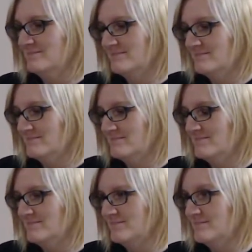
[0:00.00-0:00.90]

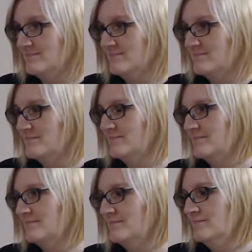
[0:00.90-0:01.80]

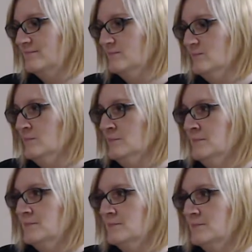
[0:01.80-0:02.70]

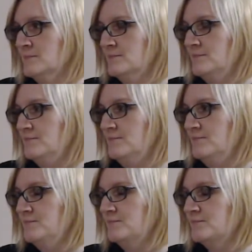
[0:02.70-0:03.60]

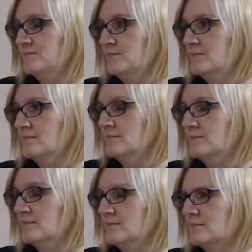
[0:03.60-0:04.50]
[no speech]